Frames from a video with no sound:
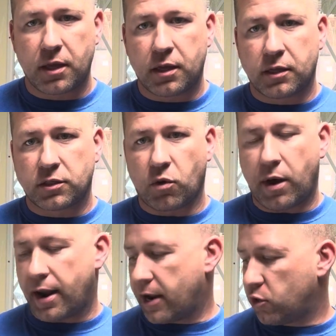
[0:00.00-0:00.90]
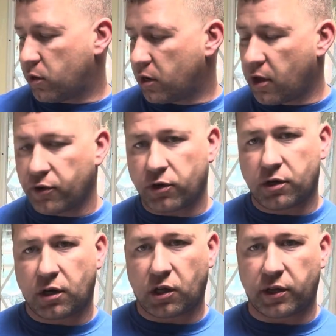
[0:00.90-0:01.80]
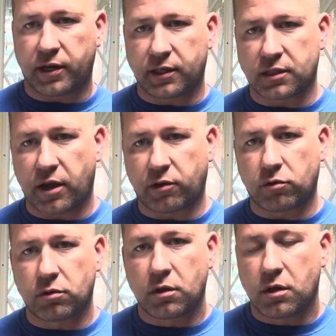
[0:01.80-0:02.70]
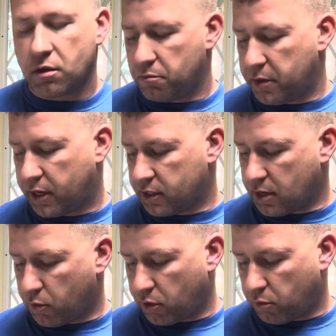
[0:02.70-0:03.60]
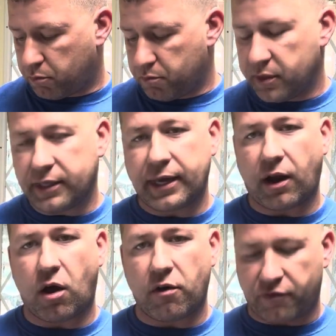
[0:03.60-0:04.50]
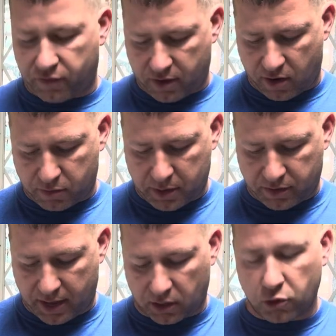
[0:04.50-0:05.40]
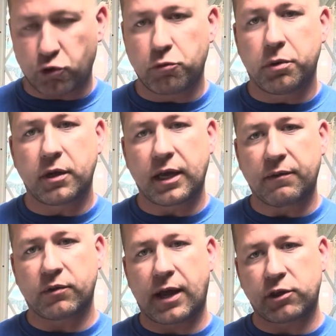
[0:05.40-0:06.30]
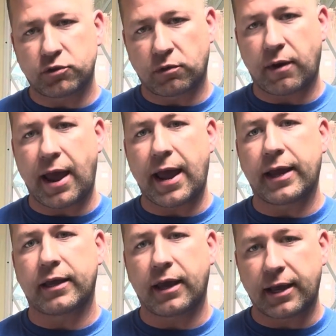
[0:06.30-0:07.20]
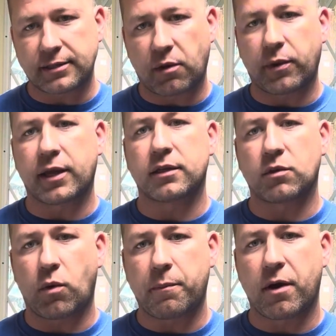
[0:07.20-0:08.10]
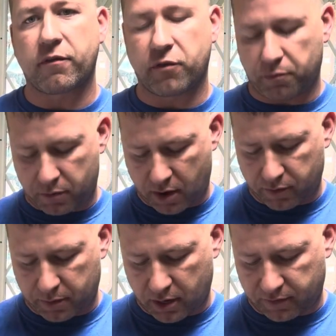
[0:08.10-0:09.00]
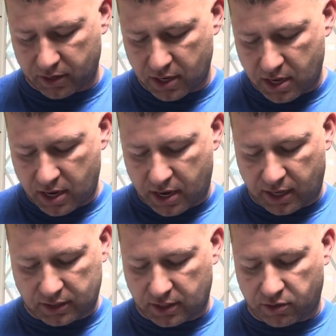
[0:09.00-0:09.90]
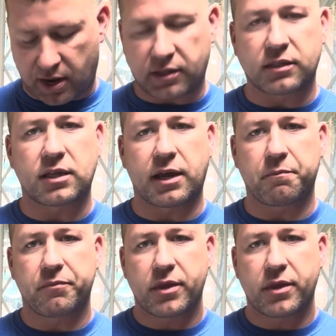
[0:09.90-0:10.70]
So when I do another cleaning cycle, because I want to get off every bit of that lube, even though I used a rag as I went to wipe off every bit of it, it's still not the same